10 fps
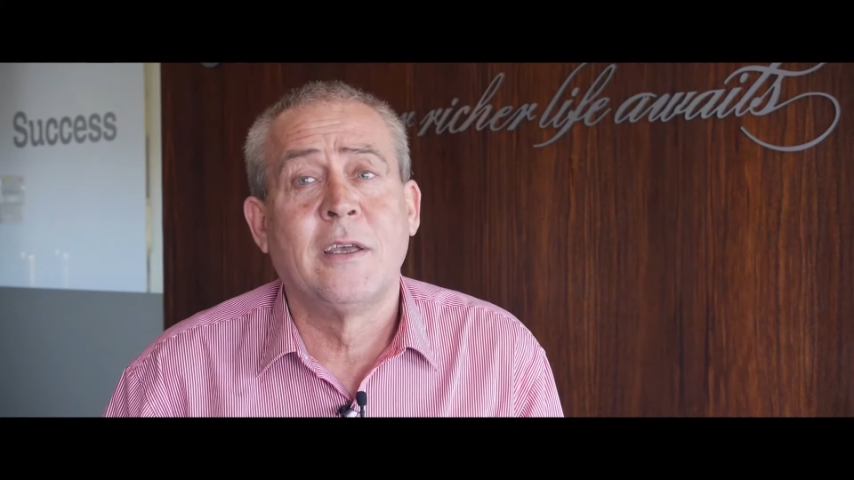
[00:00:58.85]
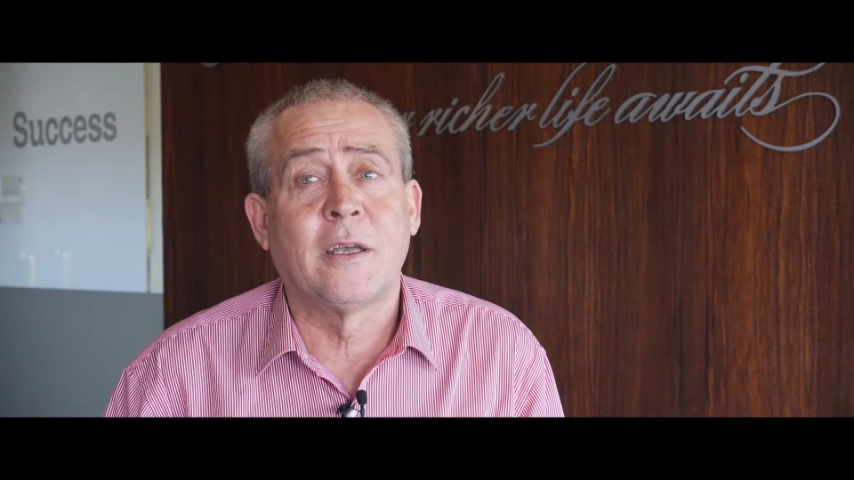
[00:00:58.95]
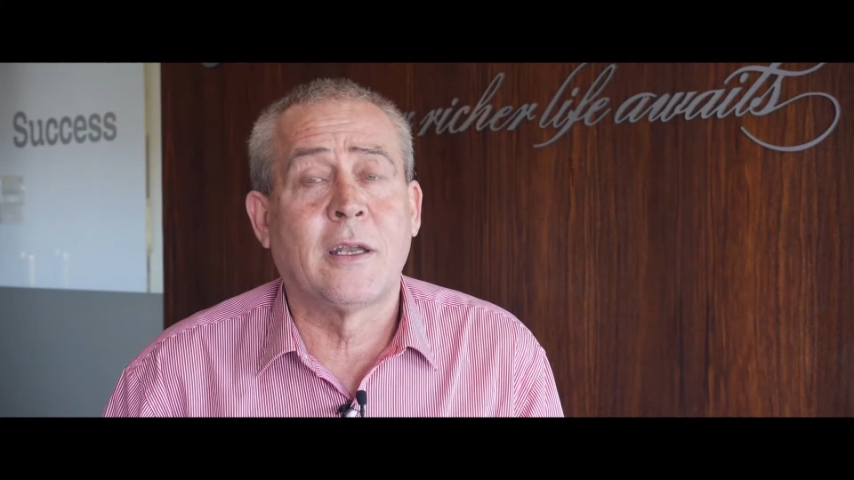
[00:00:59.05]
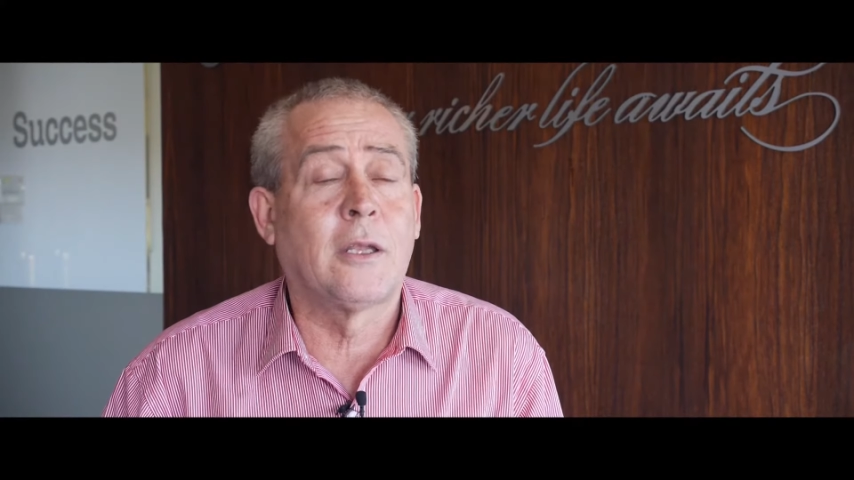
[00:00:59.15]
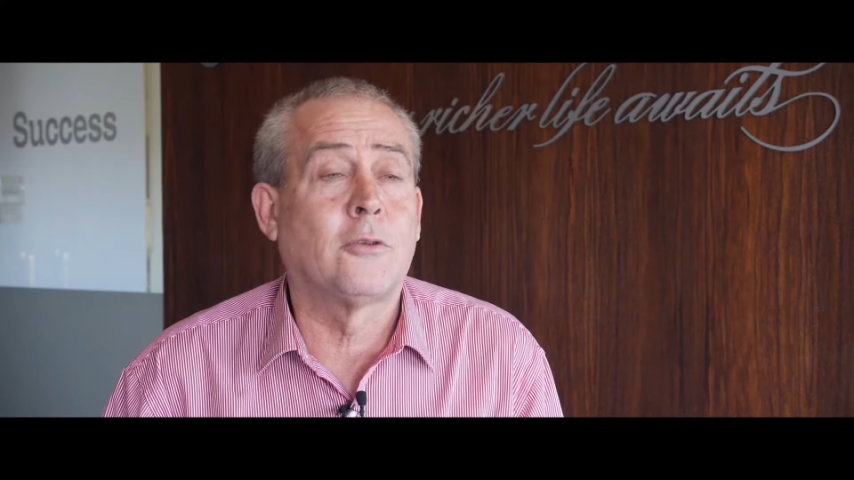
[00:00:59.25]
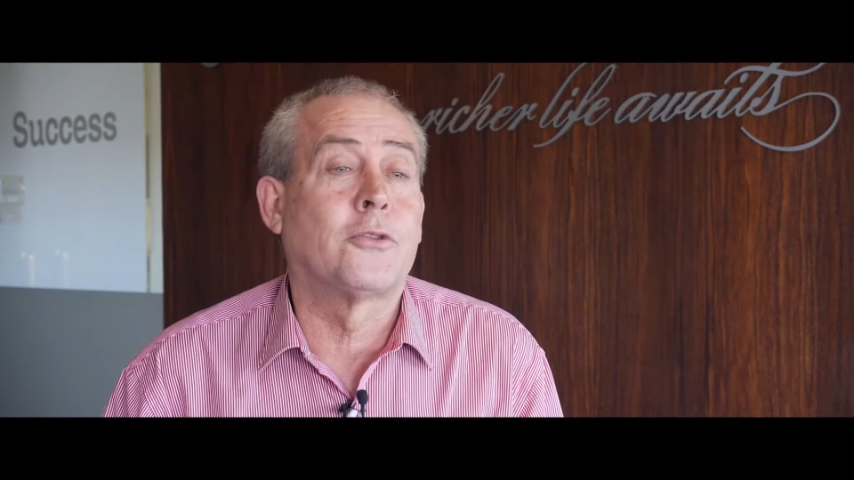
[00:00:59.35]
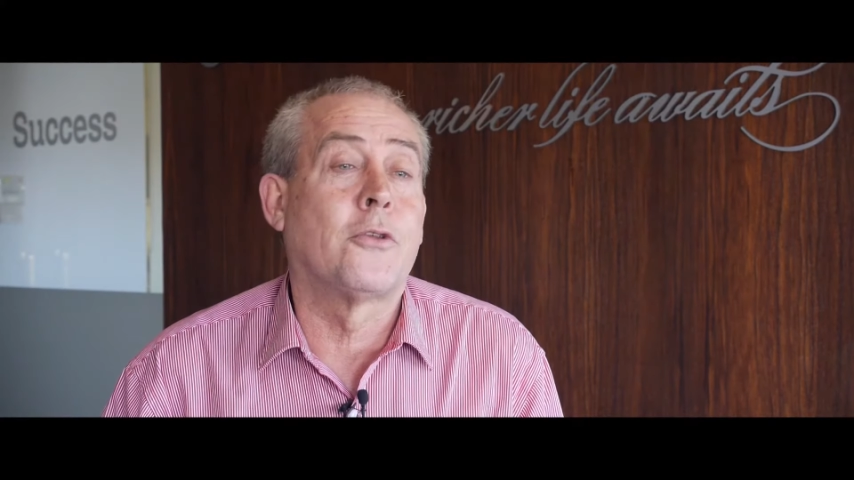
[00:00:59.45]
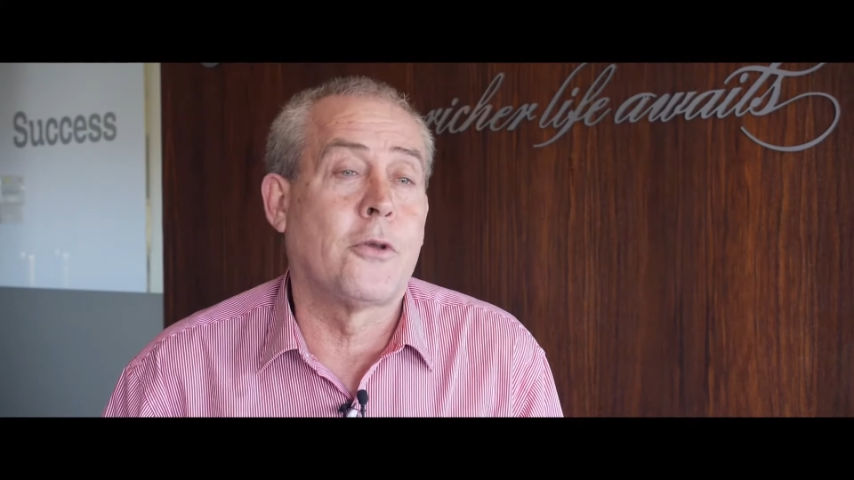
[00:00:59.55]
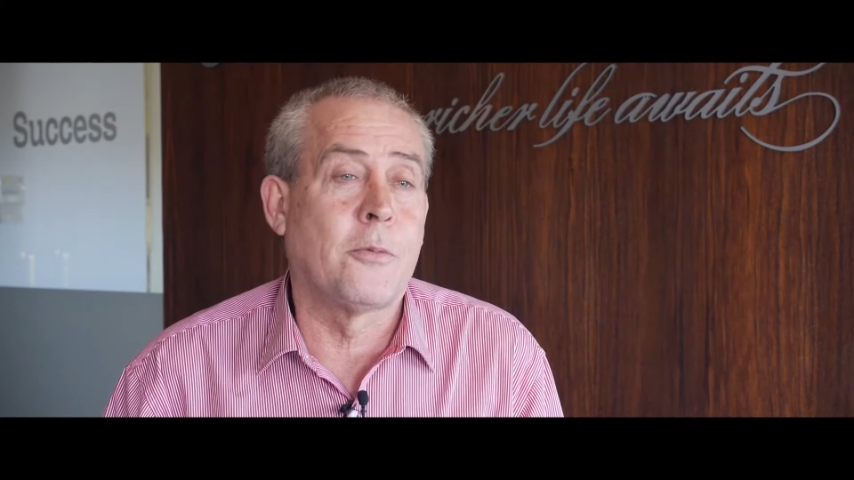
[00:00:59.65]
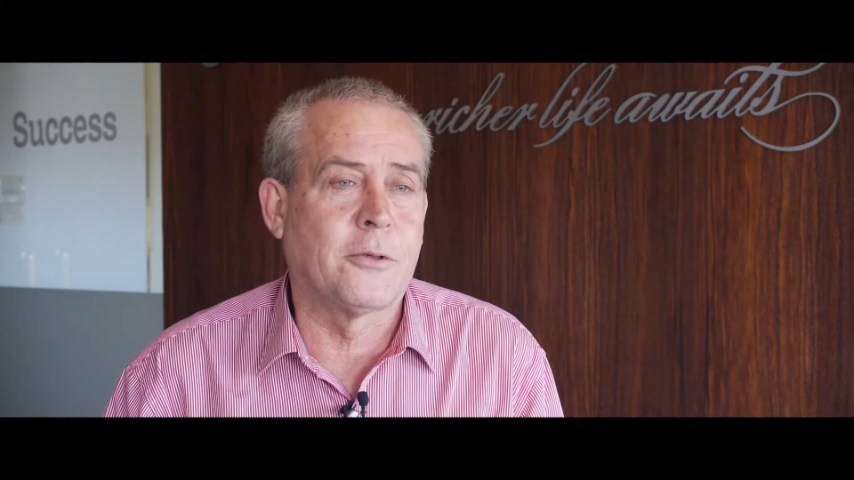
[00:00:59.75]
and I lost
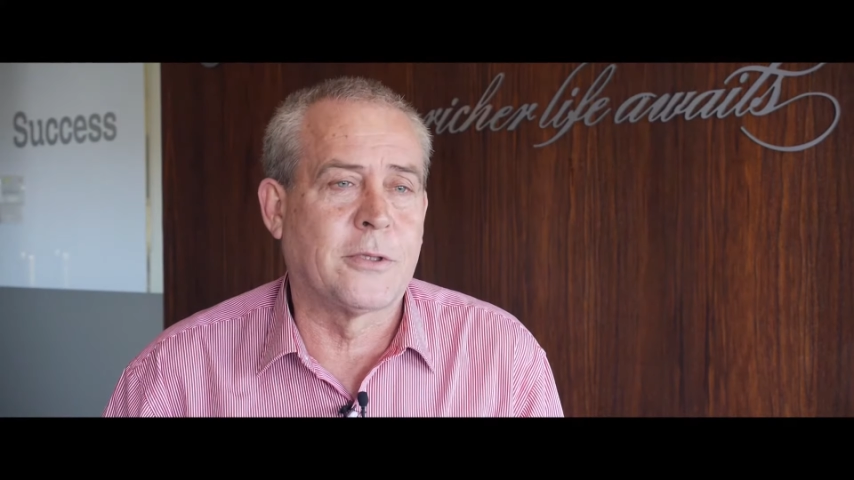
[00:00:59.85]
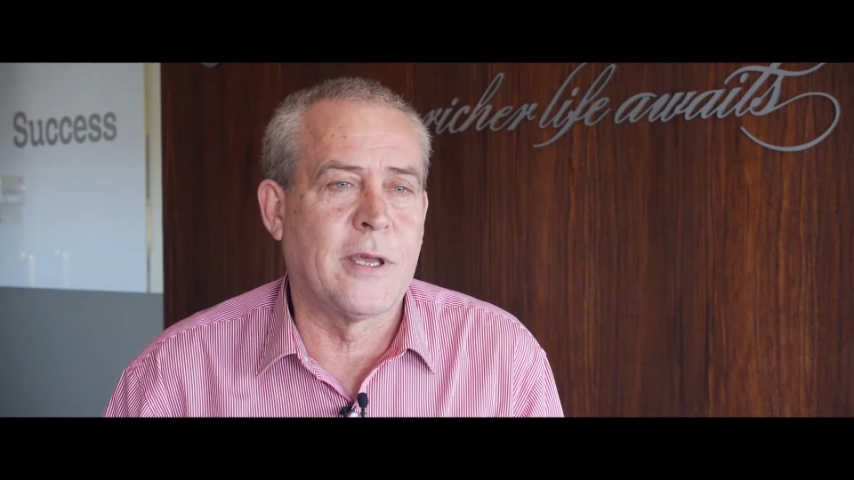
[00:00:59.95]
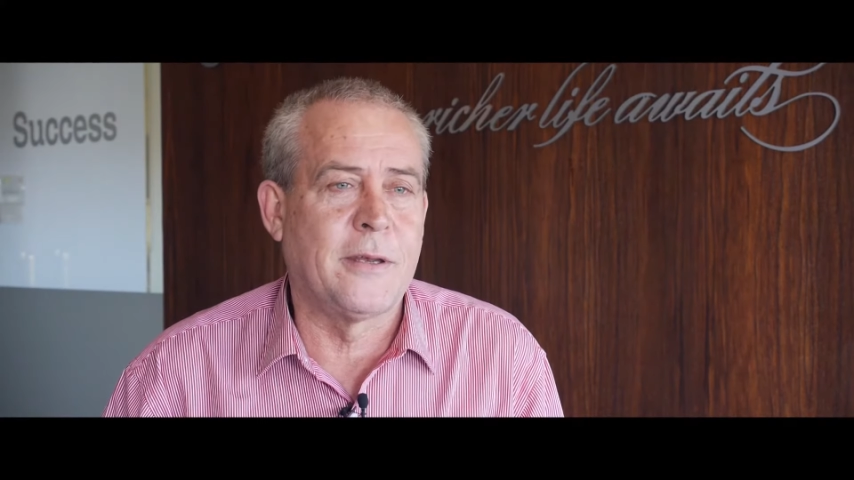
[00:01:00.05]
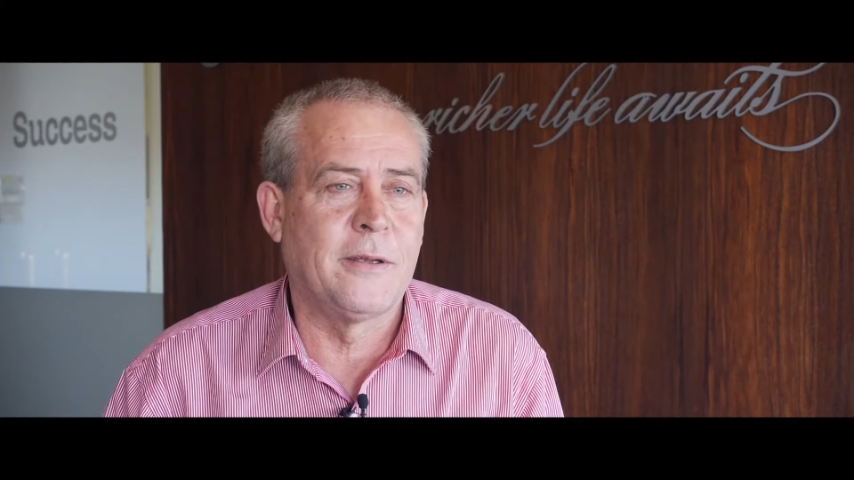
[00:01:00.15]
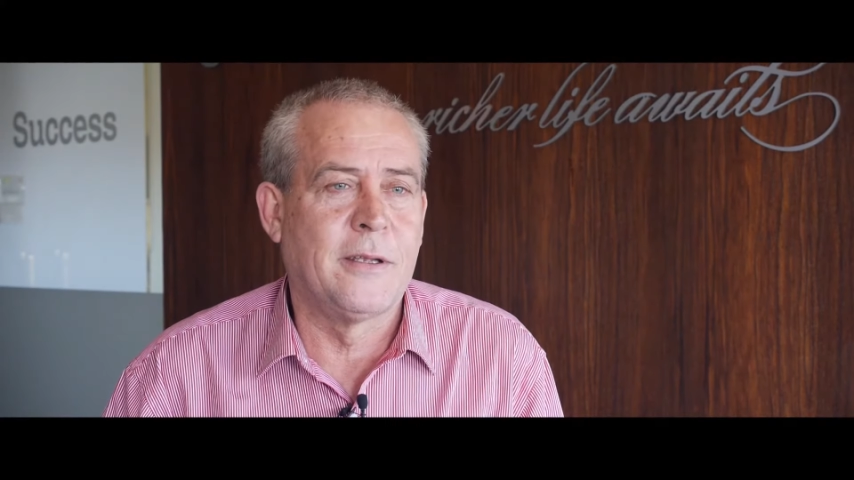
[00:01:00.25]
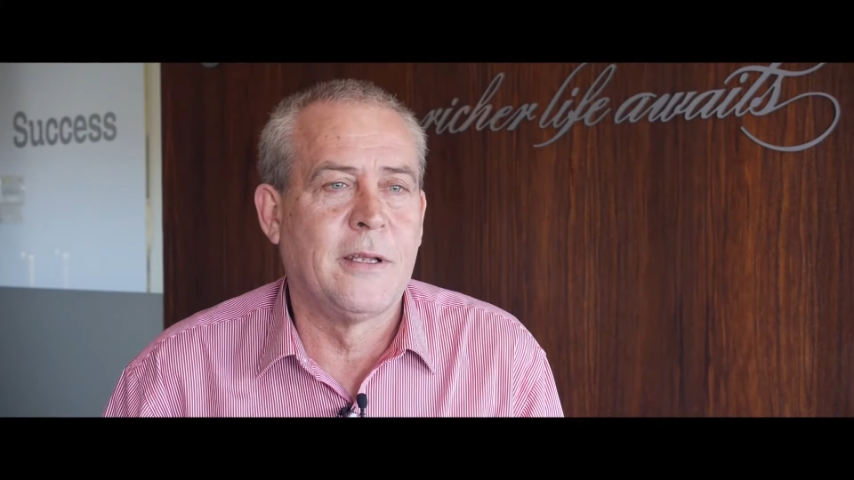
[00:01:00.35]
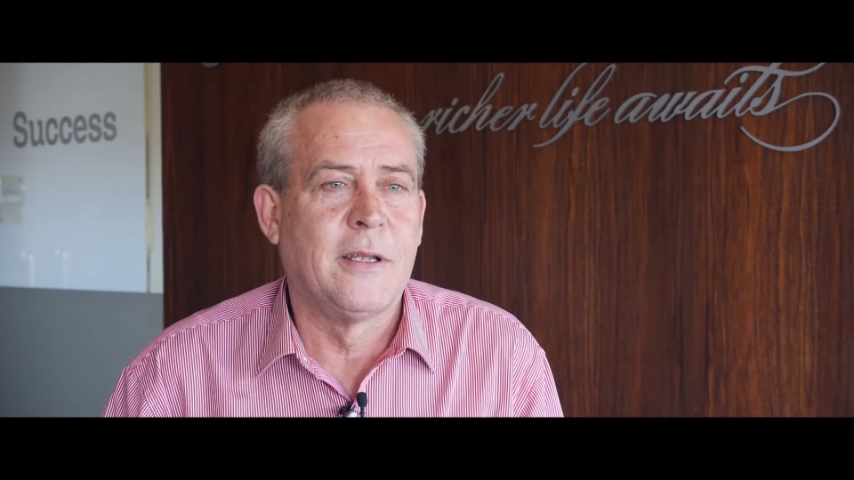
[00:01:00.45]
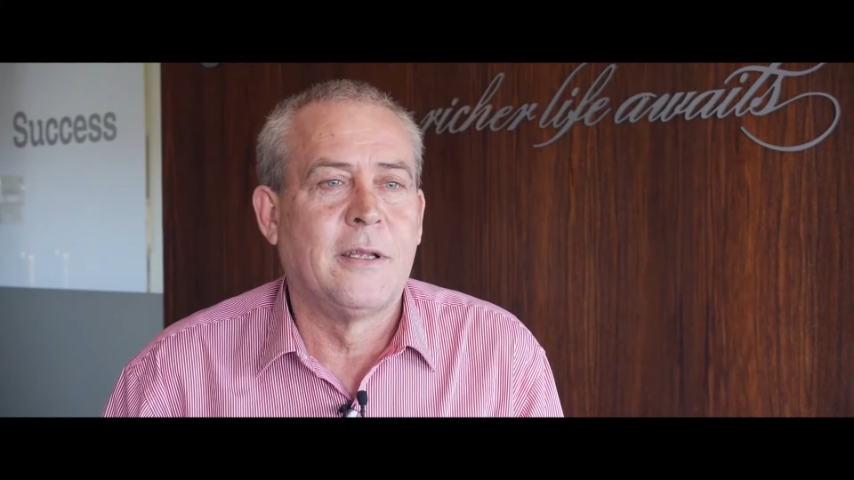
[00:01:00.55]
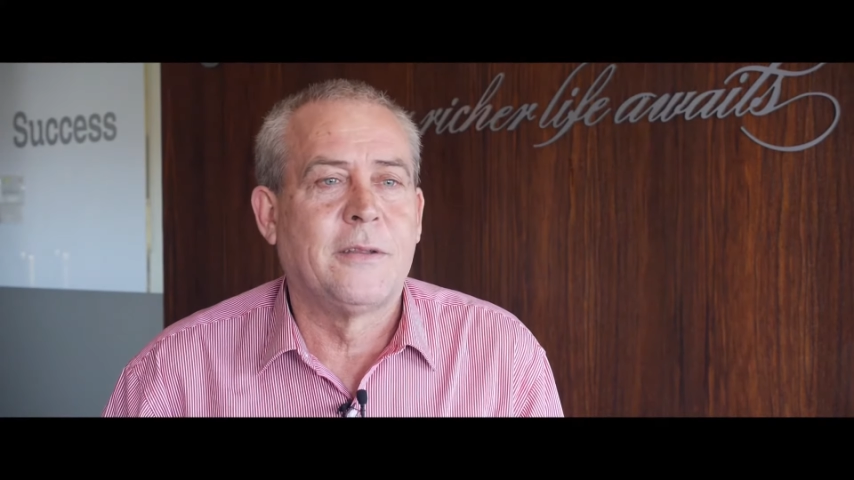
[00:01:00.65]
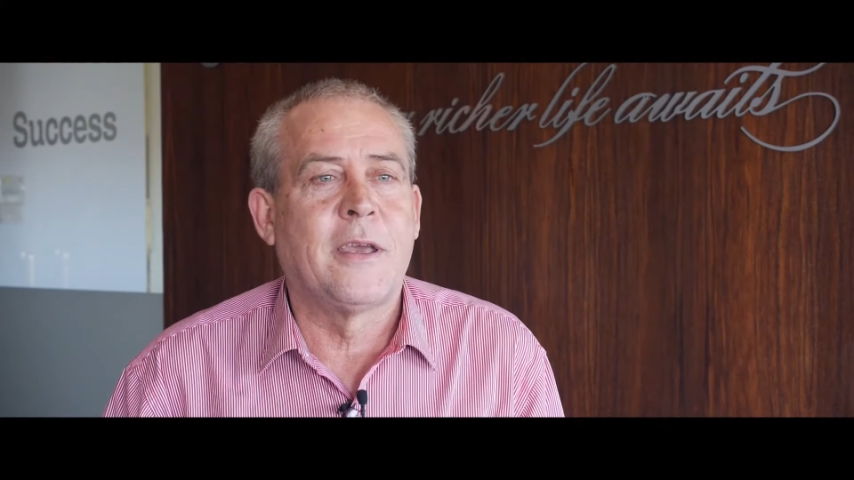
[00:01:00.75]
30%.
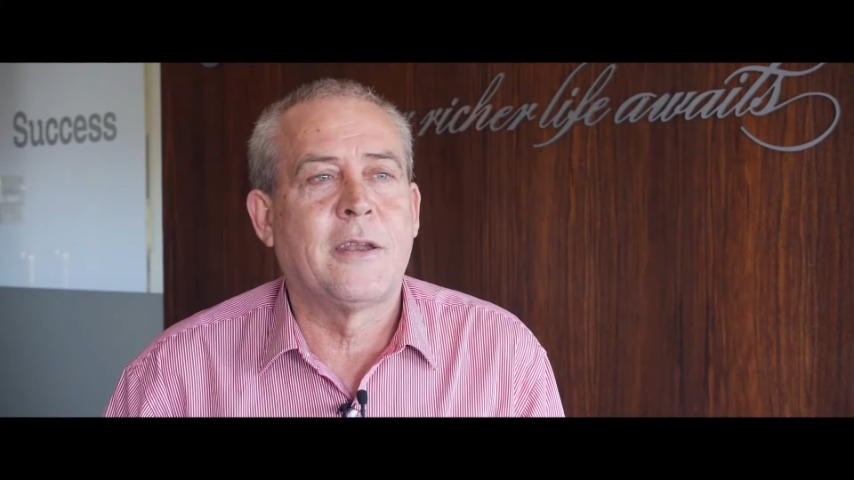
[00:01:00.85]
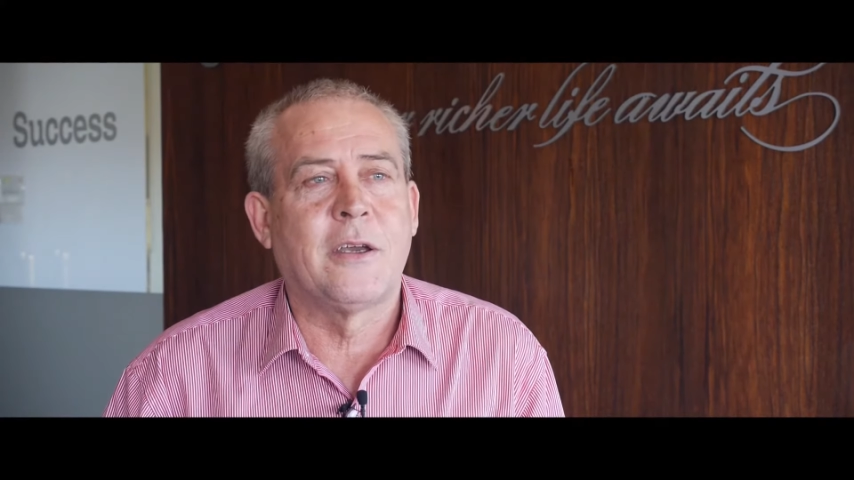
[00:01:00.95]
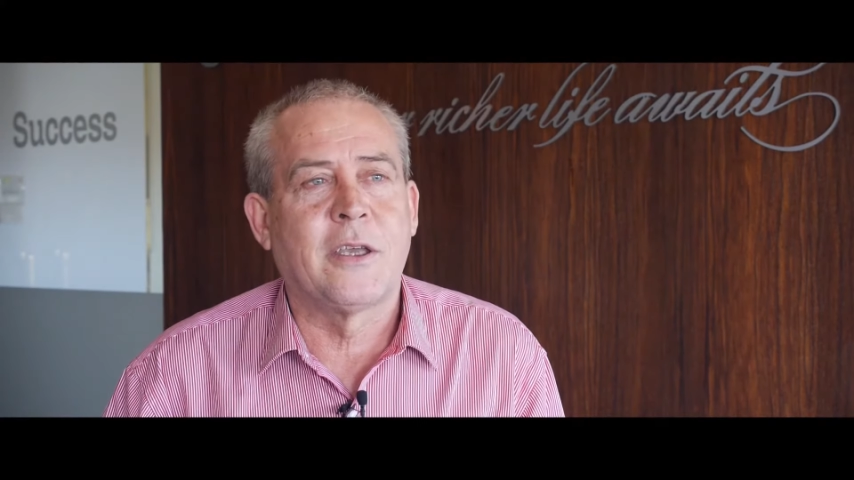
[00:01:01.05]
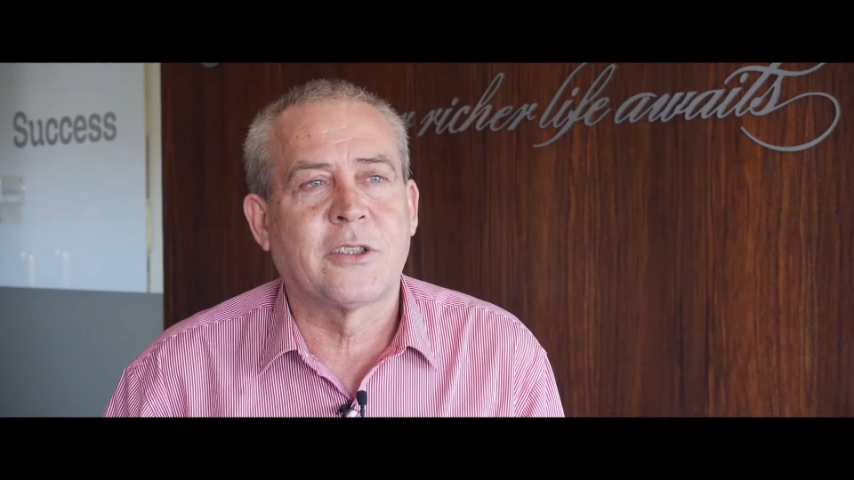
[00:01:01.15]
Then I